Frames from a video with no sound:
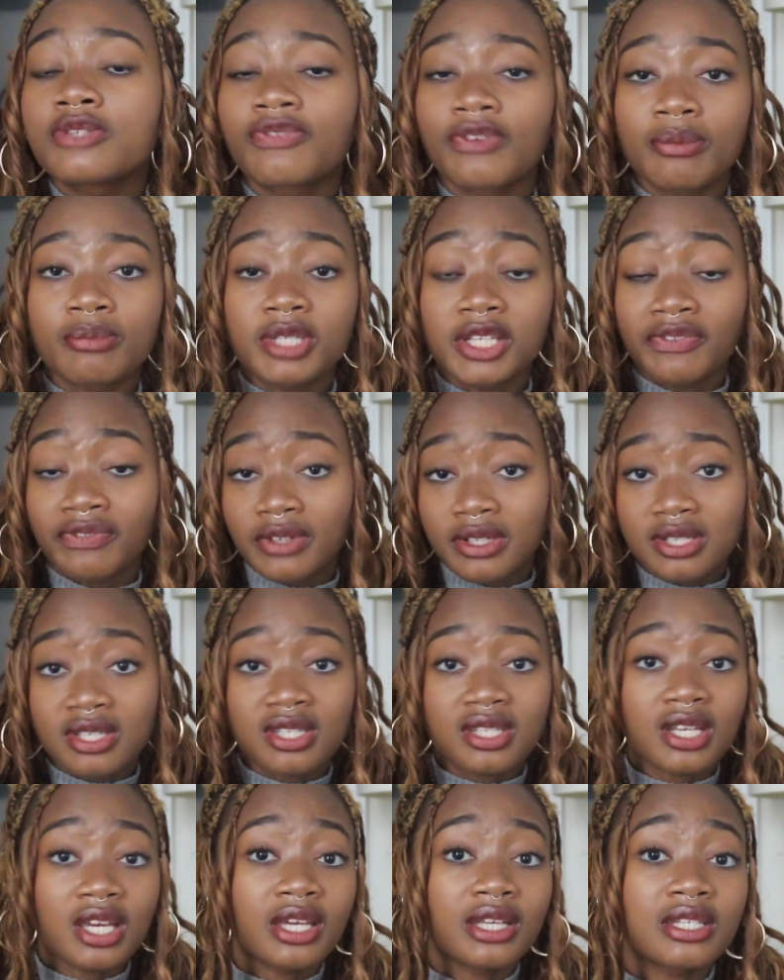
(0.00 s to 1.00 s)
from different
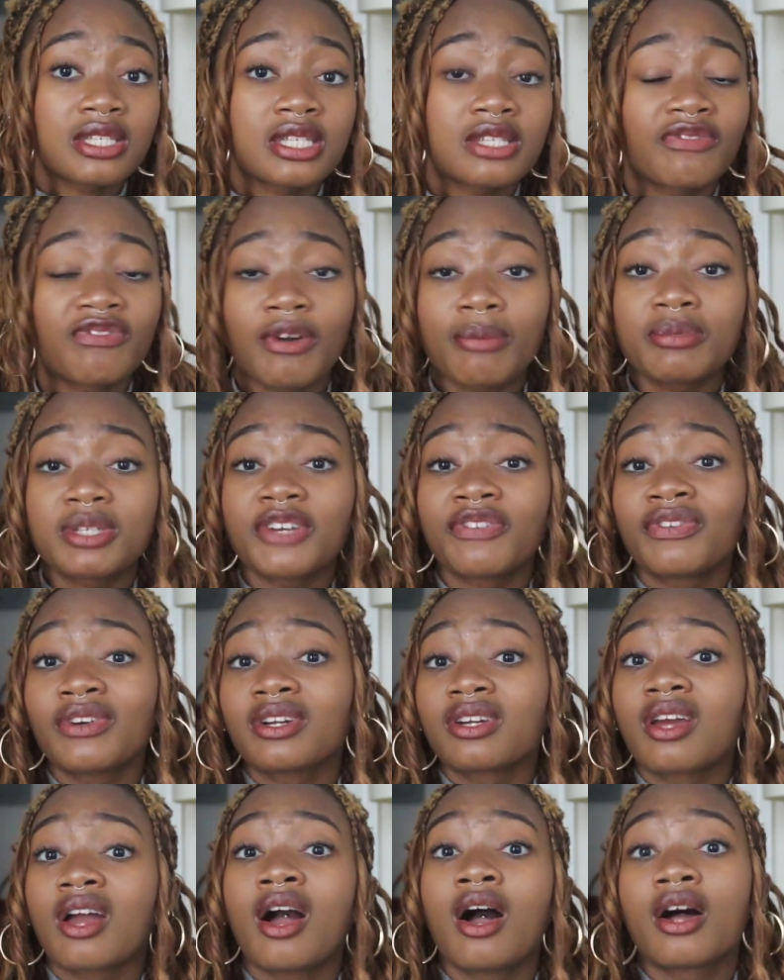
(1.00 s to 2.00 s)
states, from
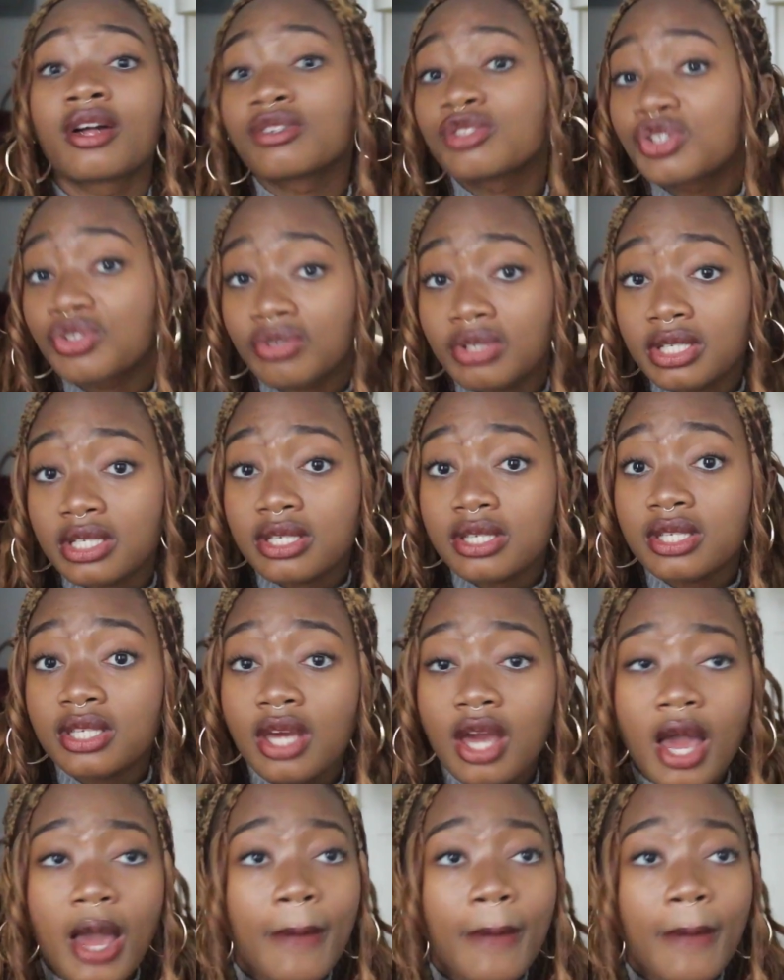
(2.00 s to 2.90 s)
different countries.